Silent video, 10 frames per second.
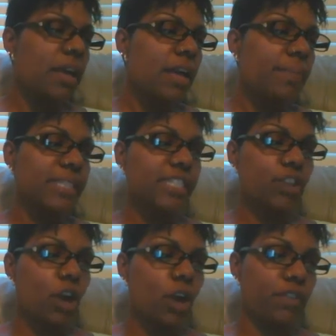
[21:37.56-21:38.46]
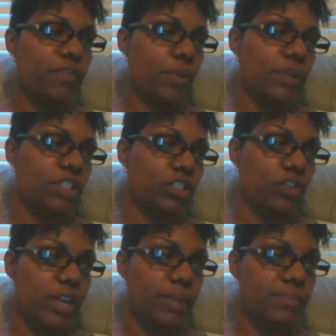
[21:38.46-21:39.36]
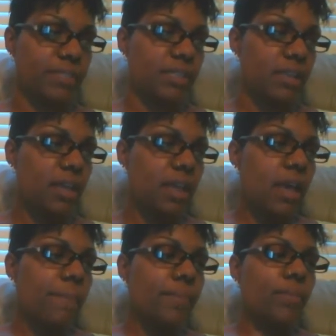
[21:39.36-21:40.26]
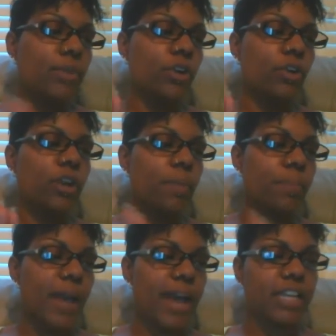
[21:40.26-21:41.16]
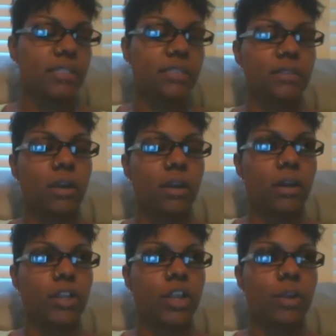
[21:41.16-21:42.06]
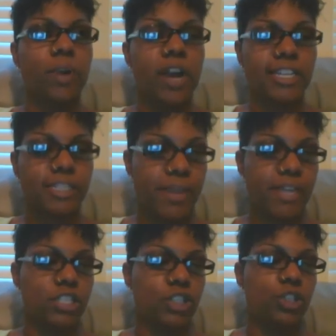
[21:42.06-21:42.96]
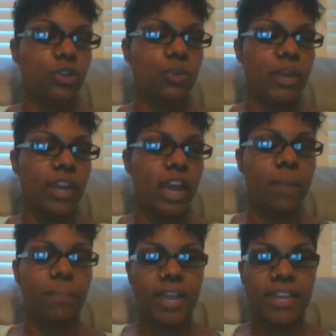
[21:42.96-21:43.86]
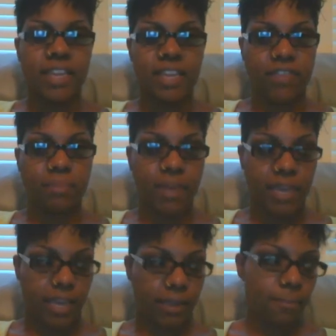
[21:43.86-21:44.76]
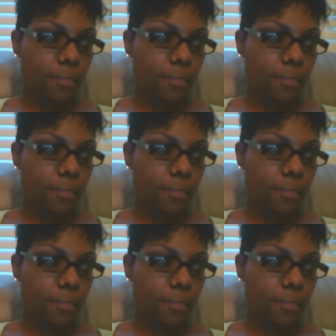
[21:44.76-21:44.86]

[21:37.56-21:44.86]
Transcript: Business overview and scripts. You're going to pass your prospects to an upline EVP.